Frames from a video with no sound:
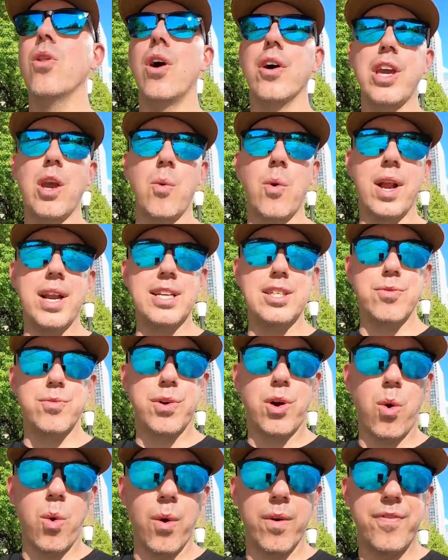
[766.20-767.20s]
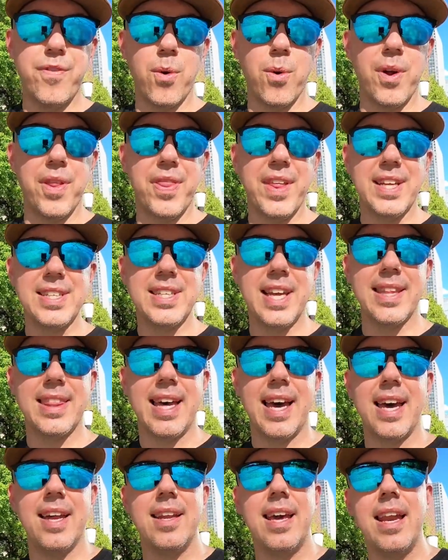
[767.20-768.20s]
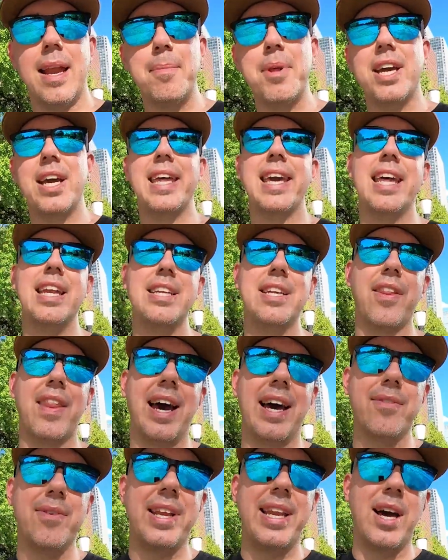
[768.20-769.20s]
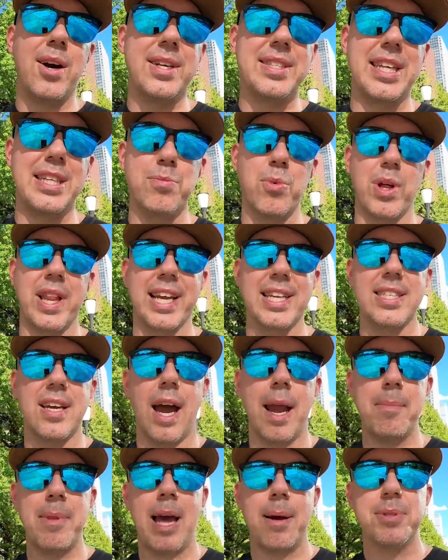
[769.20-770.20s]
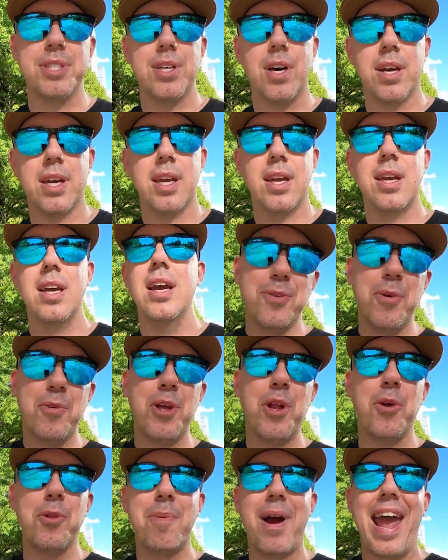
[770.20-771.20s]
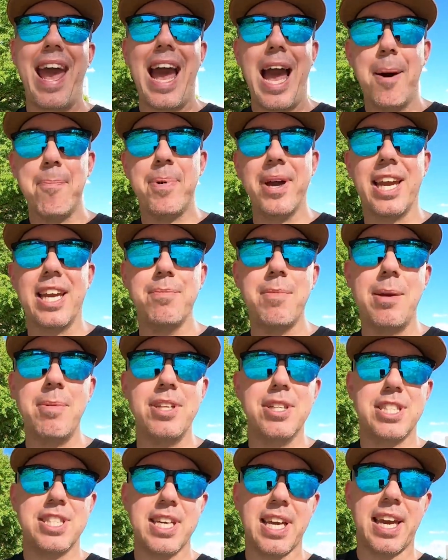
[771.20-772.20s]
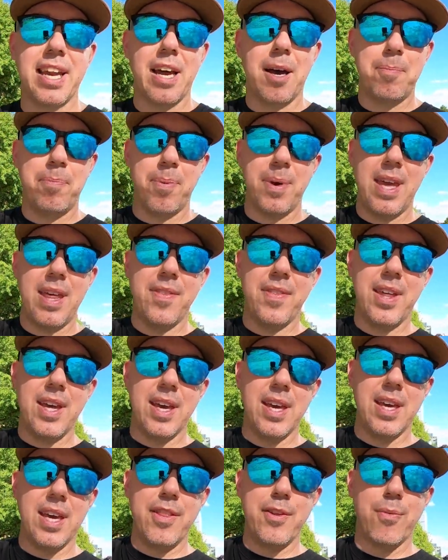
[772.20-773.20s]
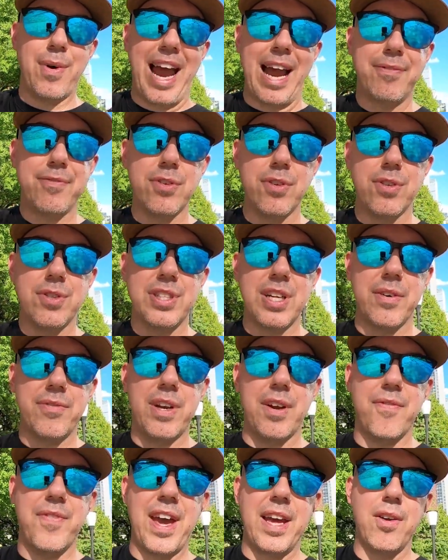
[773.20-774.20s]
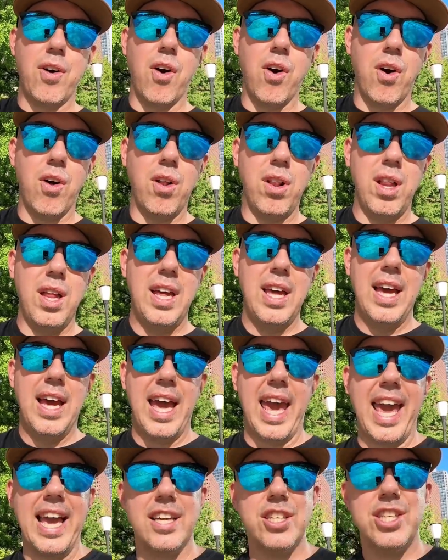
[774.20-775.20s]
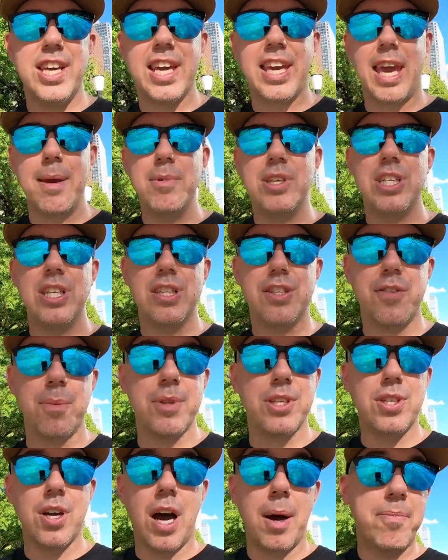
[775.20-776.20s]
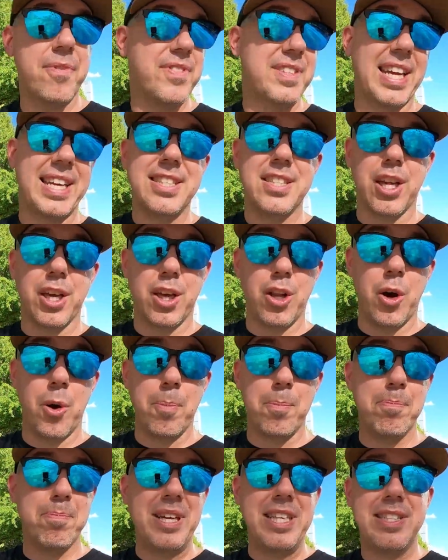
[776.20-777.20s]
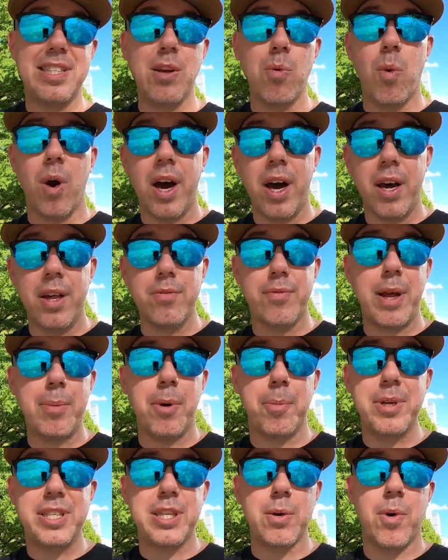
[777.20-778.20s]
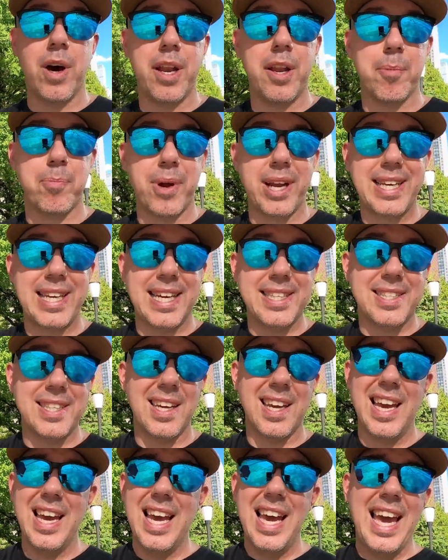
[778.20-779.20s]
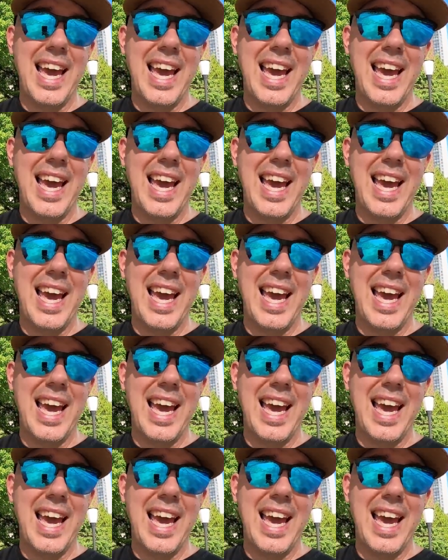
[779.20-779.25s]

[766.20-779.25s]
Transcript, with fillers: long you want it to record for, and things like that. And I'm not going to get into that right now because that's more like time lapse talking. So, you know, with my app, I can maybe stick it up in the rafters of an event hall and take images from the top of places like, you know, BC1, Red Bull BC1 with breakdancing,